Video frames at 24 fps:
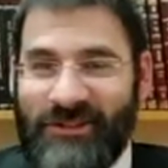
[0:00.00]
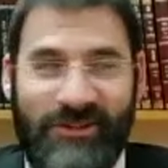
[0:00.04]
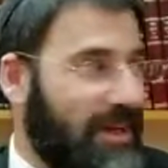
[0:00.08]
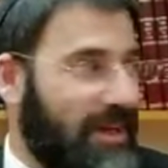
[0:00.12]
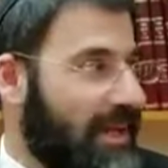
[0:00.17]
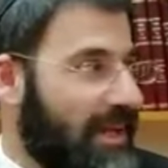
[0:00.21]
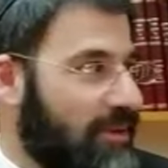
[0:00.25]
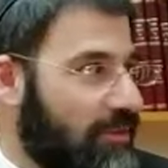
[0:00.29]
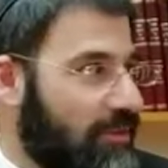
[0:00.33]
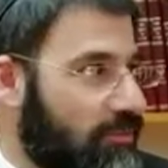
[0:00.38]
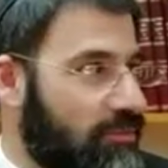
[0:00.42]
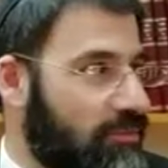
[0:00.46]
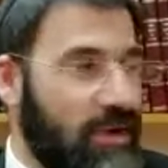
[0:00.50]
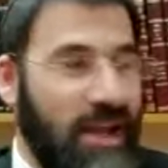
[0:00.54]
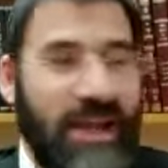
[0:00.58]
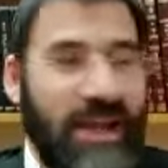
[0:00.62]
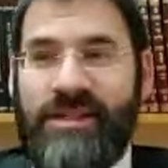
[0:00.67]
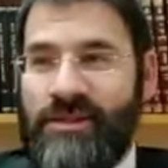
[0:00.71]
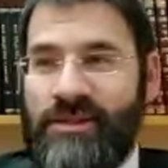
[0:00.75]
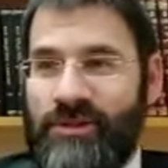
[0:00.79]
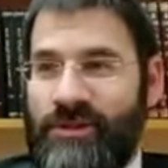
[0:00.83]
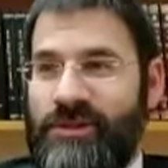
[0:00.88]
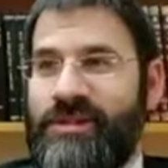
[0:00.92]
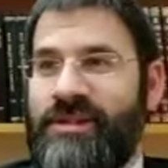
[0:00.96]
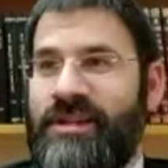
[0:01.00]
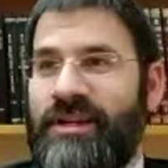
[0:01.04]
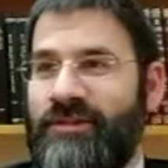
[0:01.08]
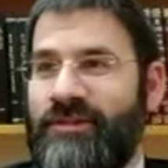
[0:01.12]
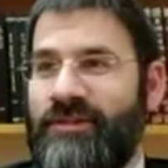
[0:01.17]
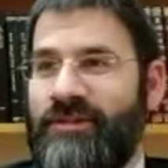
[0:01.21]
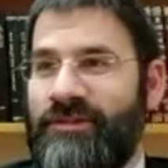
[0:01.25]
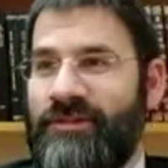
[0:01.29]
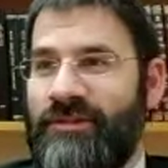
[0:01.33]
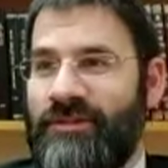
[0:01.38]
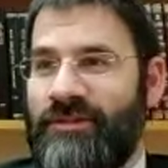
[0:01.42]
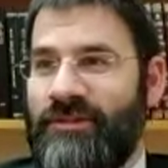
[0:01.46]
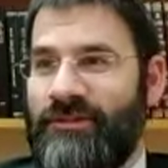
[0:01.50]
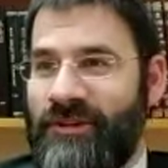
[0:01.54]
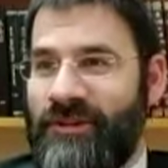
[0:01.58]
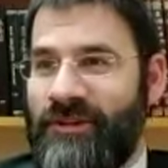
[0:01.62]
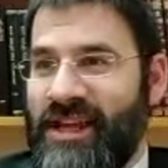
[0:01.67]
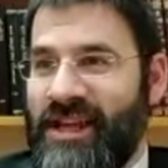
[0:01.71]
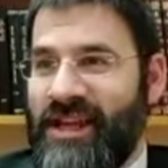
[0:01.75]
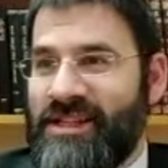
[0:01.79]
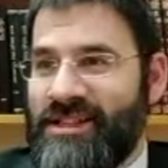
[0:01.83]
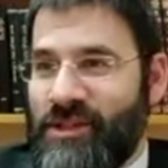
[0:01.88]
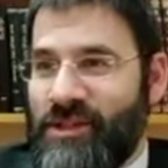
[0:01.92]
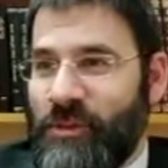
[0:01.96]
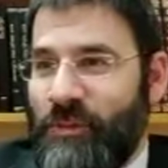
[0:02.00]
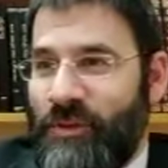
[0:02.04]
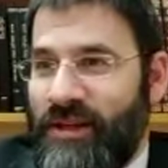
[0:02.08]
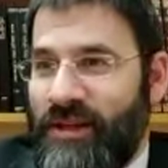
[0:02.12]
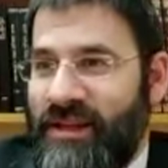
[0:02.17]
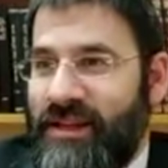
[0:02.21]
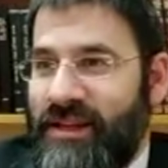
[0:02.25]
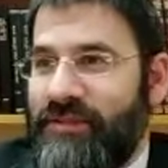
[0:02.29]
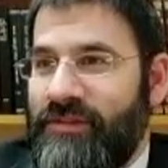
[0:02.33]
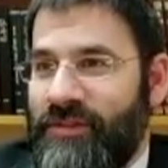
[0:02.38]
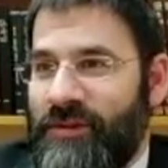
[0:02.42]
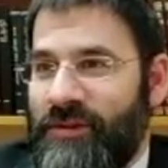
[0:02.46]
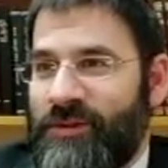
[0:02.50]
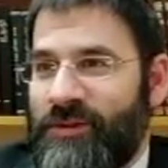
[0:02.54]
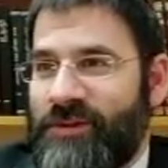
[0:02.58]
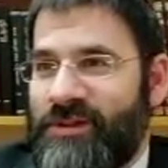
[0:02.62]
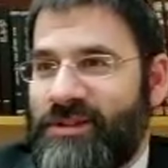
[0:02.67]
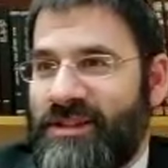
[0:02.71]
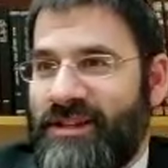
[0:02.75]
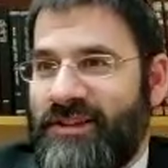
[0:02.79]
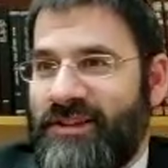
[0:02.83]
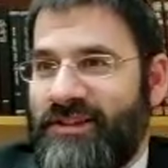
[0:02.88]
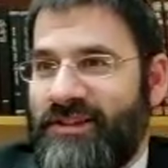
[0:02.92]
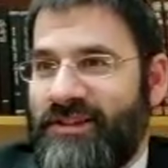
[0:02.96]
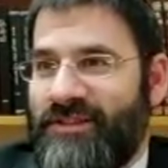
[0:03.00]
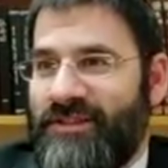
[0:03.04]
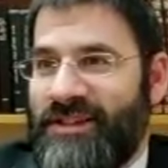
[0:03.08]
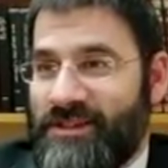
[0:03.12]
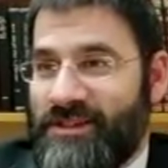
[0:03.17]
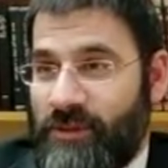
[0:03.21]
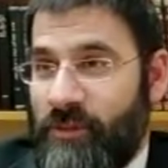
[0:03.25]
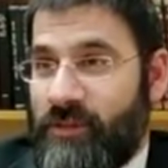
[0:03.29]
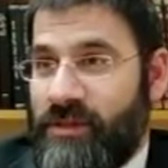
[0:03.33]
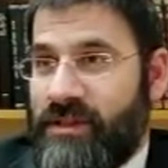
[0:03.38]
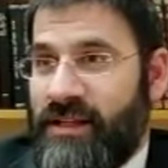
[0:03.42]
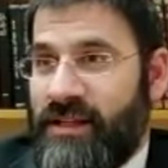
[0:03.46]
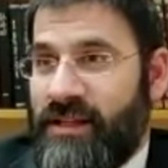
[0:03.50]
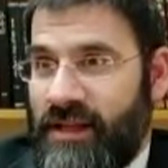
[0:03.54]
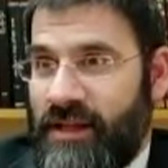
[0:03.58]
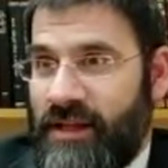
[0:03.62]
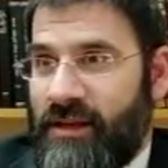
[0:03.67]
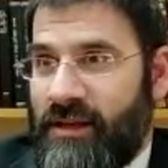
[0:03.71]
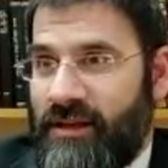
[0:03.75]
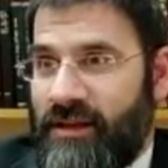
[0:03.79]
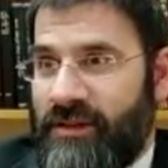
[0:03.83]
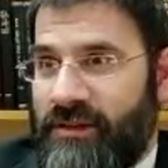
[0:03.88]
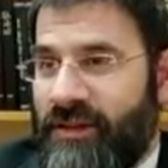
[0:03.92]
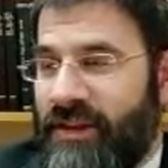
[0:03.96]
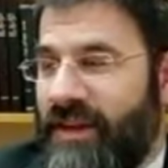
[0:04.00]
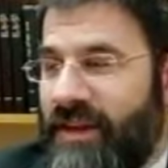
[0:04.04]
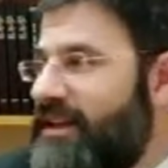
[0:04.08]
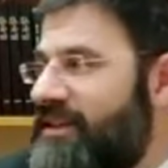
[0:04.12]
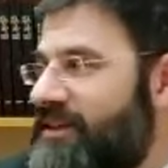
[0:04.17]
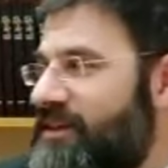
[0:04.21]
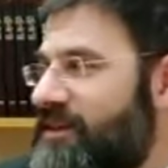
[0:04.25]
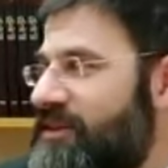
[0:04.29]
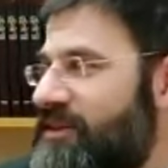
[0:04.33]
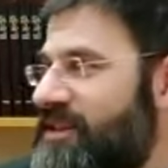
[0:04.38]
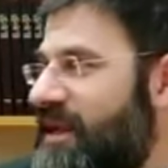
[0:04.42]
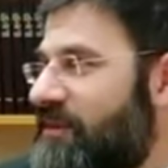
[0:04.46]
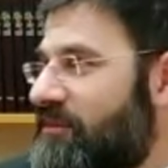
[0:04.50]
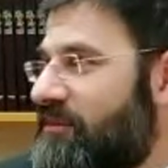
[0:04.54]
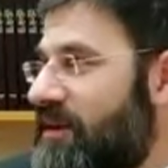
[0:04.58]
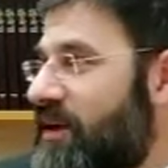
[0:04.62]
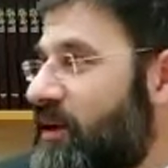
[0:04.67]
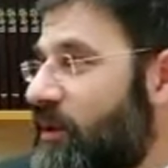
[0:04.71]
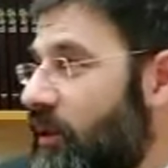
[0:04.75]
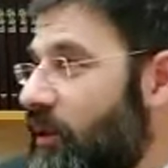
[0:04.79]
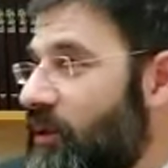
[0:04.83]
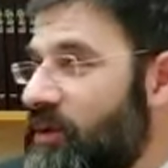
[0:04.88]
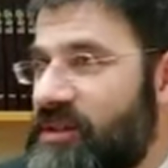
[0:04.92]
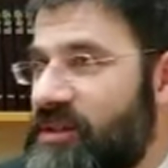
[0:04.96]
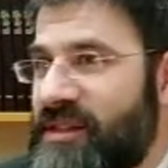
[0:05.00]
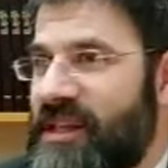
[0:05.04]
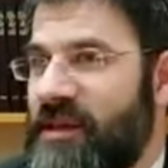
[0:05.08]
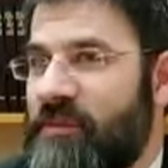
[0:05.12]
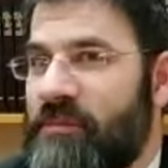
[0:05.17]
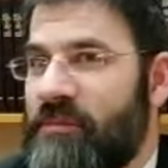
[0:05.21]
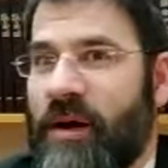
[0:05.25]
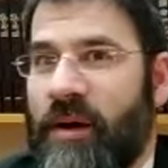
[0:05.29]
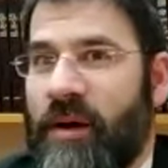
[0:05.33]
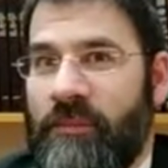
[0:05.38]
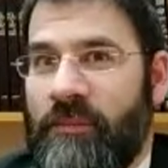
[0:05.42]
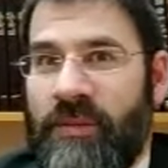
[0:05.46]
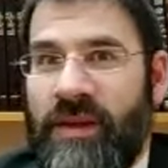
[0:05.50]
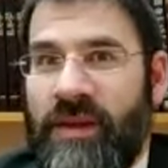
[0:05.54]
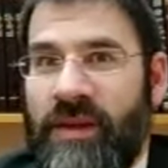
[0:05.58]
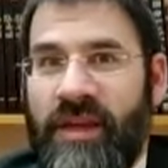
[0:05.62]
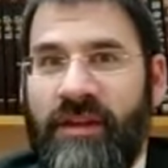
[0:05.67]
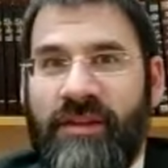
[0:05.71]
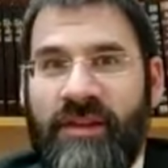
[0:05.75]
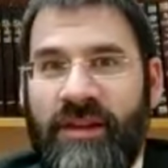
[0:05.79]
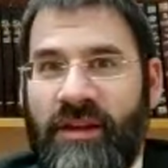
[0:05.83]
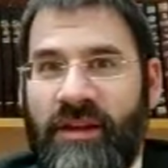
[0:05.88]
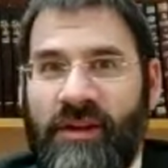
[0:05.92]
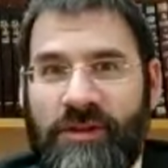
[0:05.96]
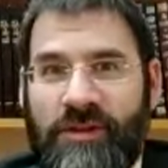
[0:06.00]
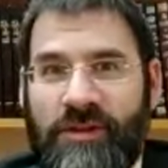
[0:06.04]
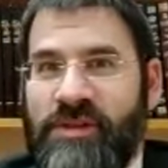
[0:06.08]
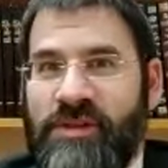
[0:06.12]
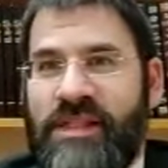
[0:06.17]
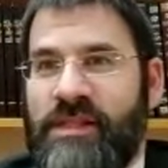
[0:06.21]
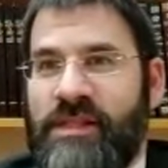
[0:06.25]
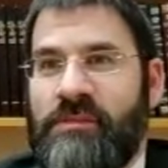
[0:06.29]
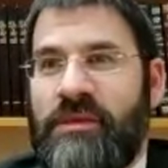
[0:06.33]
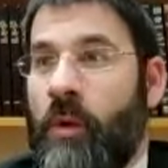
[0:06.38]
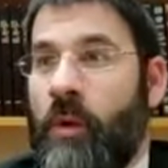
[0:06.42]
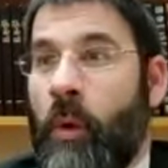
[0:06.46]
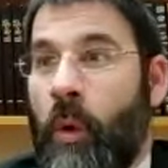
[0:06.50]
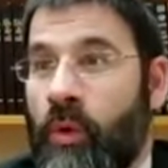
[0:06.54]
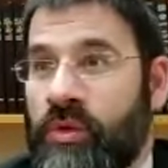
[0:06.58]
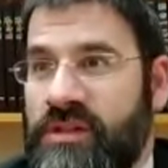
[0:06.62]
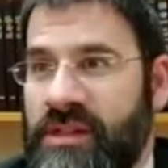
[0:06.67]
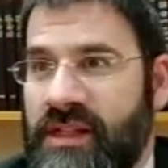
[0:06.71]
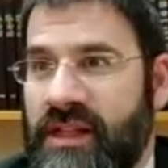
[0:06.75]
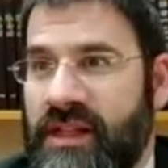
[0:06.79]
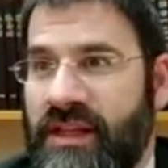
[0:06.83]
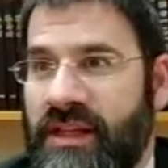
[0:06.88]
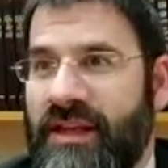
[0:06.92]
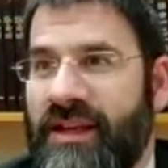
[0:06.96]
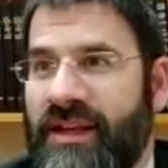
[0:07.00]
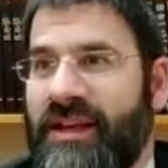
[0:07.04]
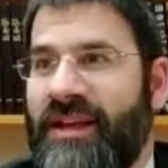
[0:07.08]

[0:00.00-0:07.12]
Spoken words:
like raise yourself, raise your belief in yourself. It's almost like he's not saying be haughty, but be, because obviously it doesn't mean haughty.